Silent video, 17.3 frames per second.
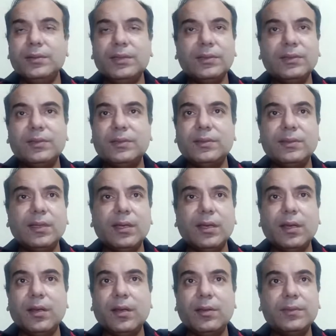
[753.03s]
just
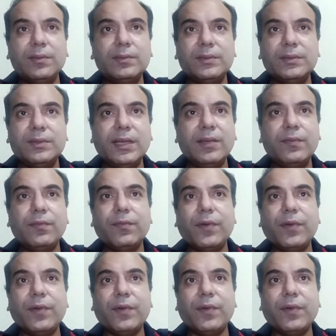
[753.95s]
say
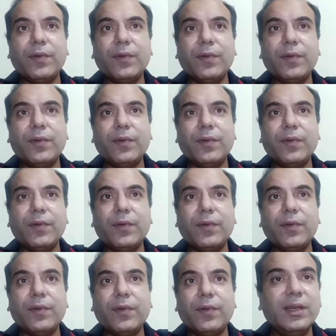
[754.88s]
5 to
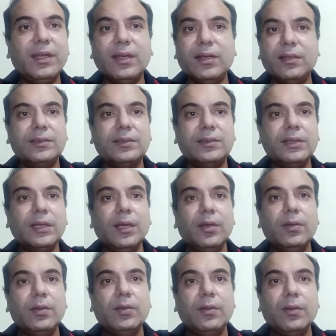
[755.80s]
7 years
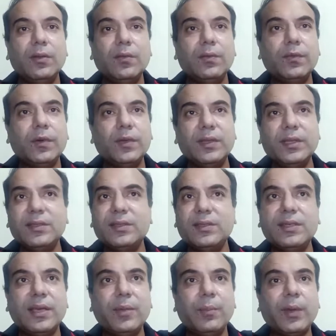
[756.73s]
for
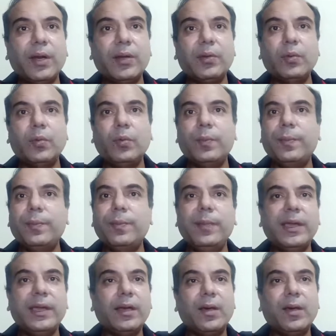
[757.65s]
this DMart to
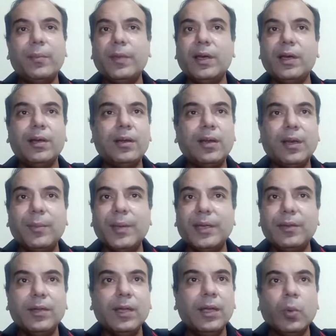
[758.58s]
become, I
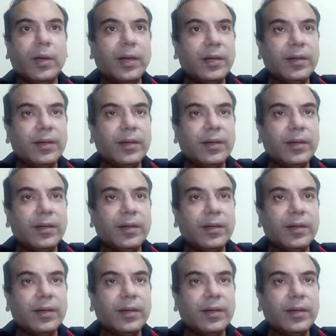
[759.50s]
mean,